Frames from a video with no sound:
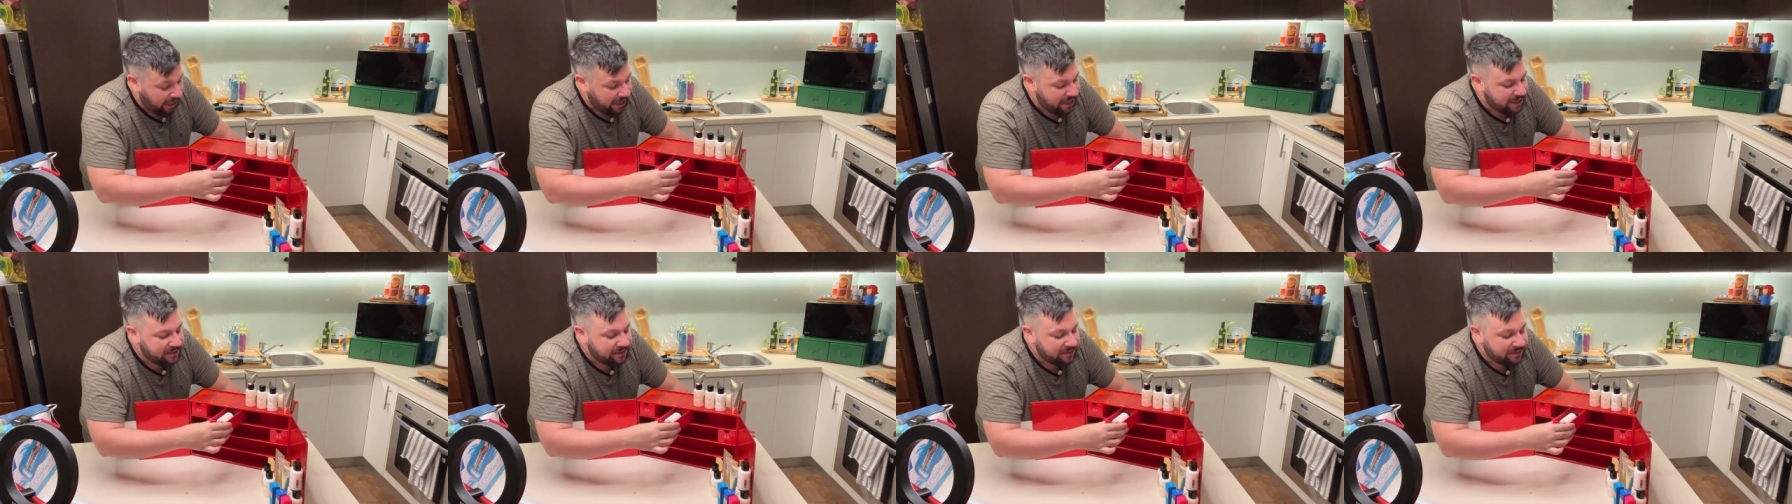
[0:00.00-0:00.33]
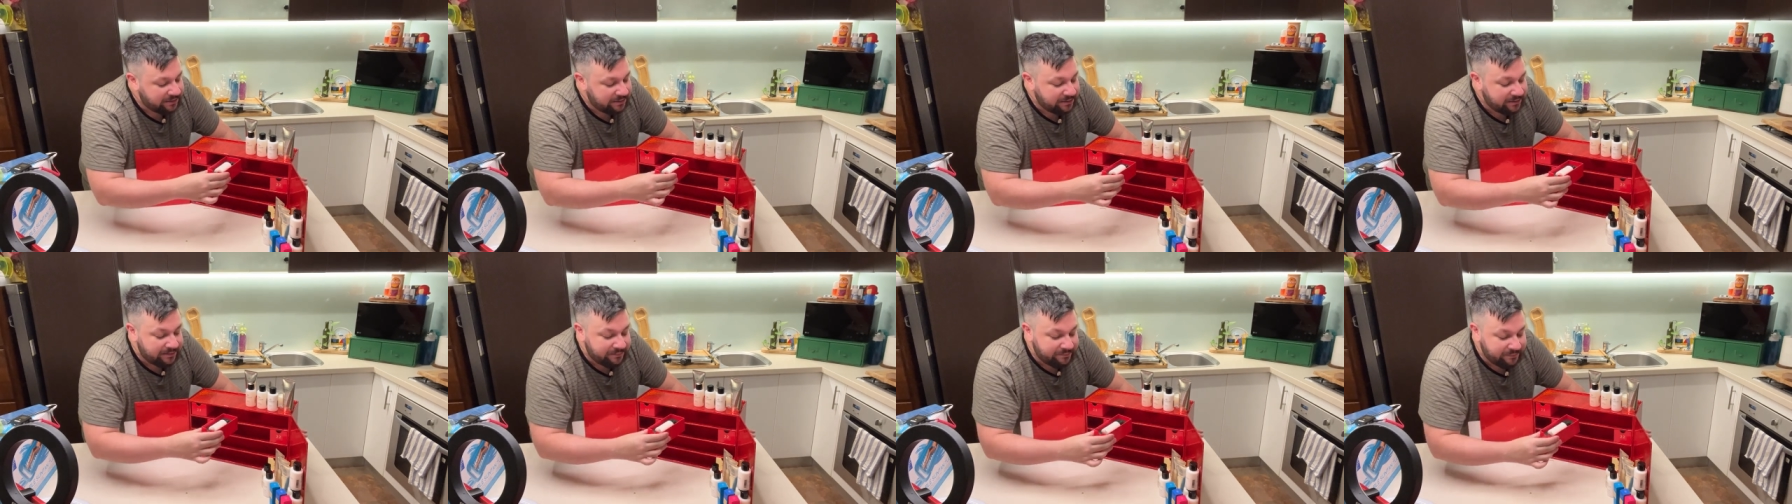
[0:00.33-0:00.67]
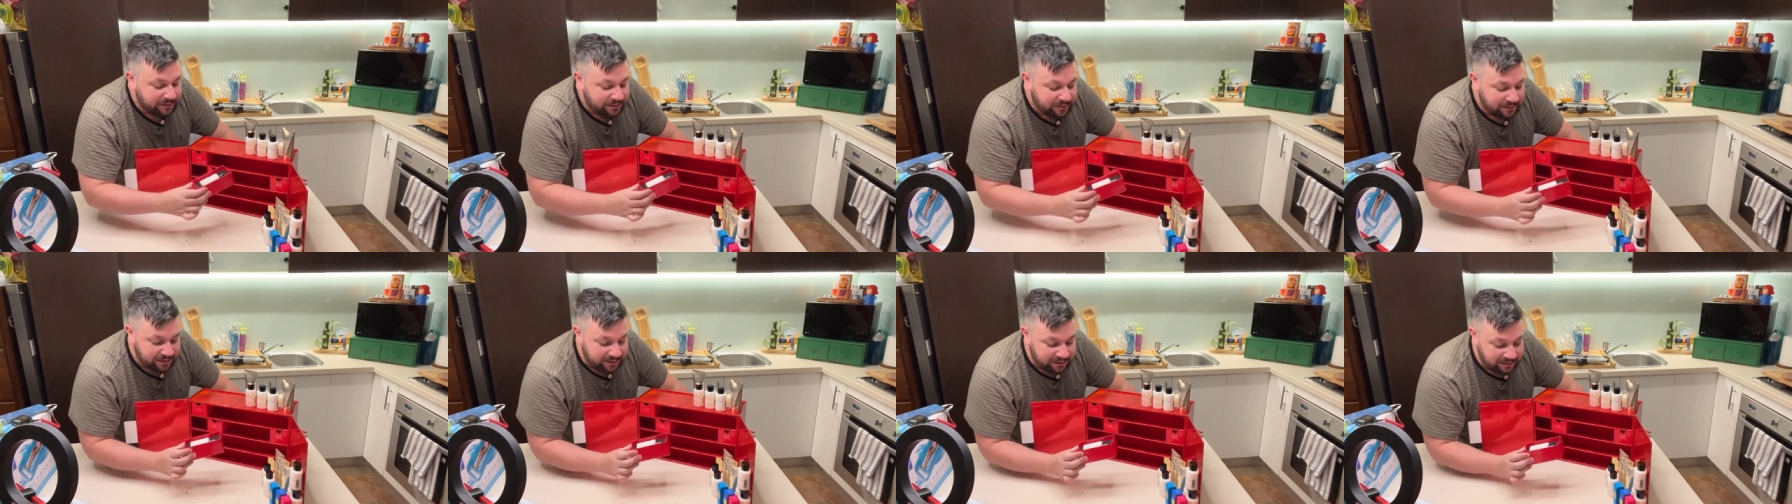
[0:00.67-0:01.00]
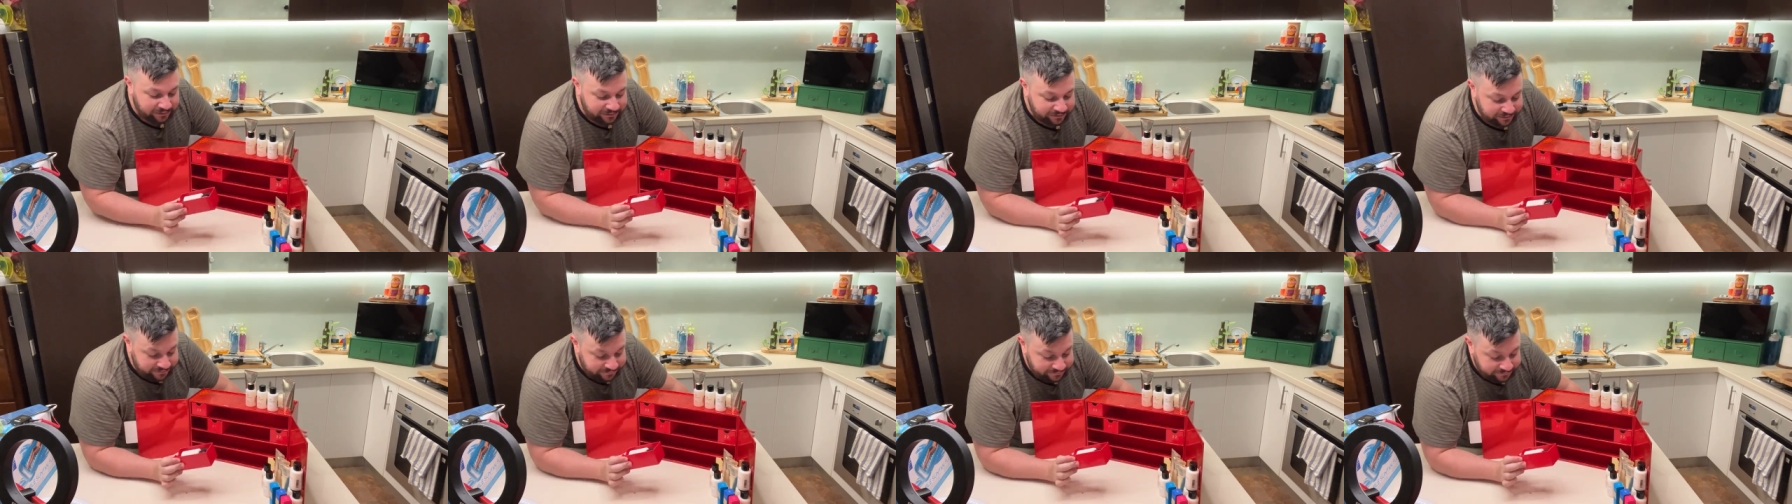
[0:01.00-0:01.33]
Body
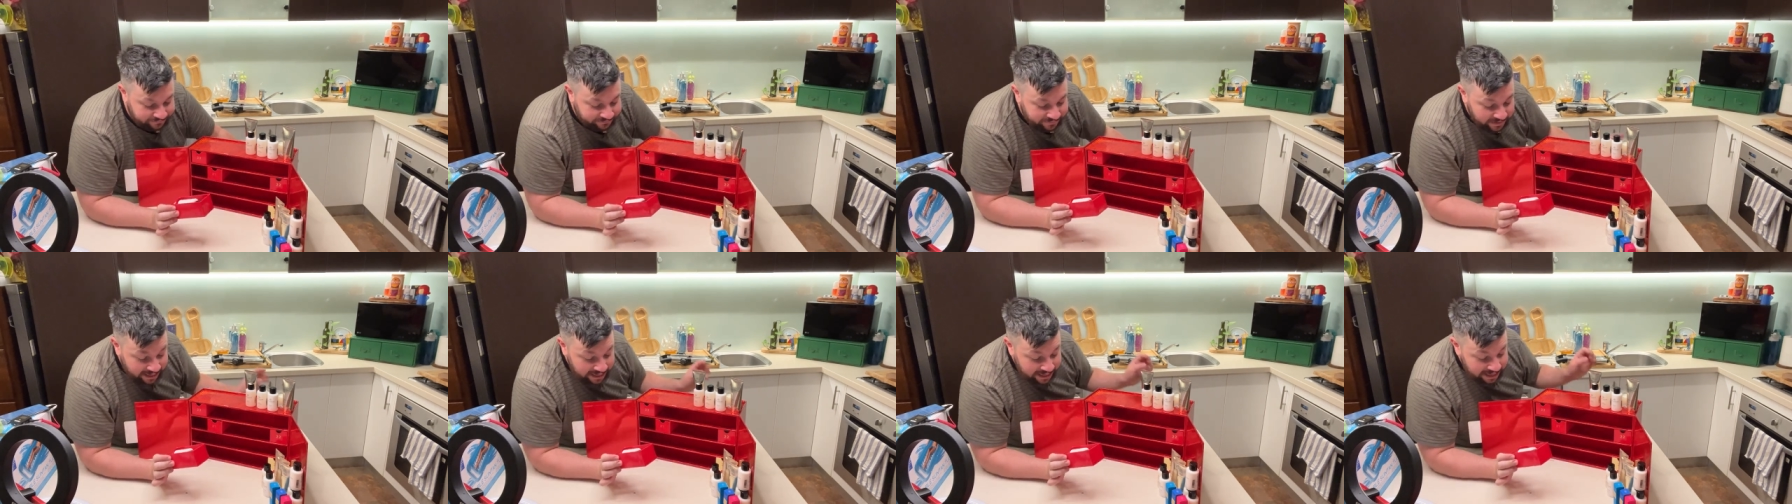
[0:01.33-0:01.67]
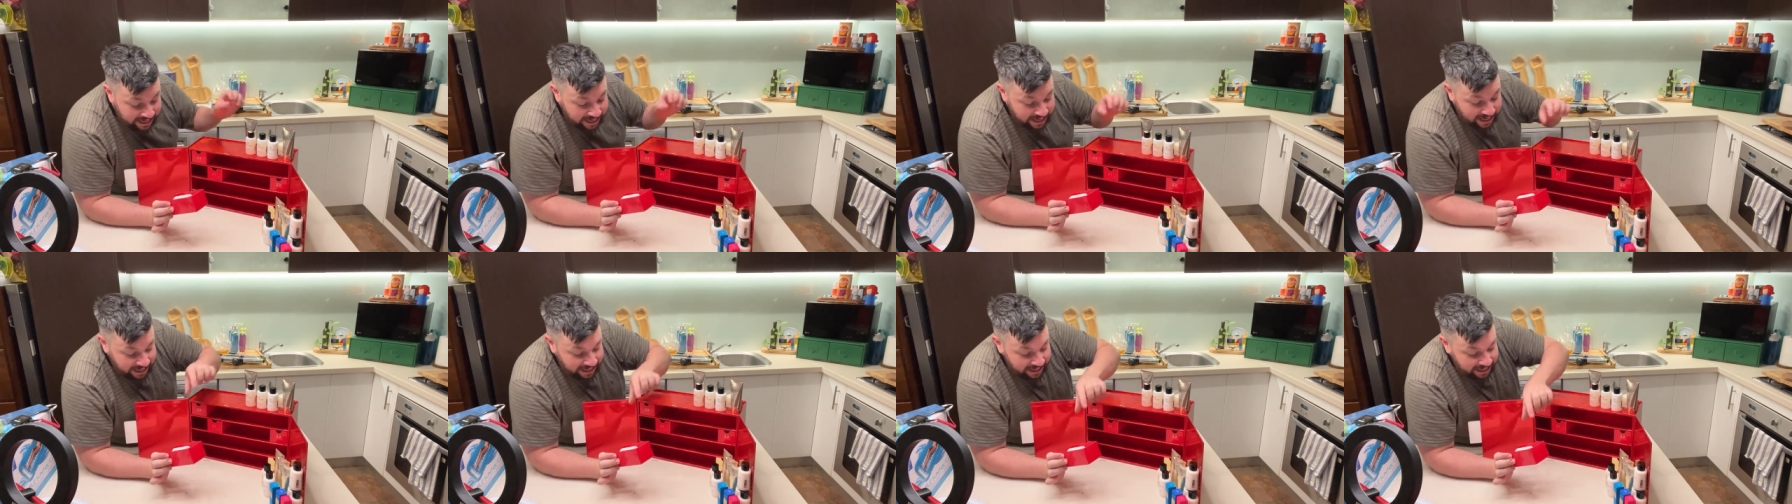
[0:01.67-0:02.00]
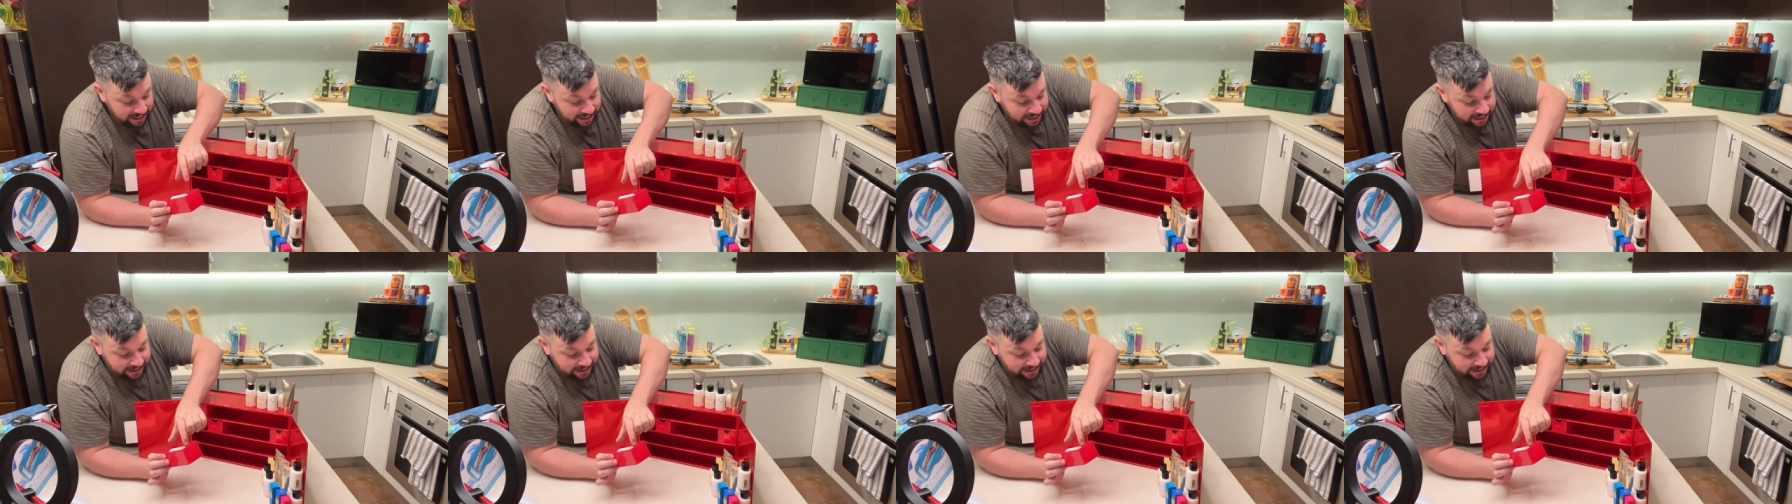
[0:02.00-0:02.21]
lotion. It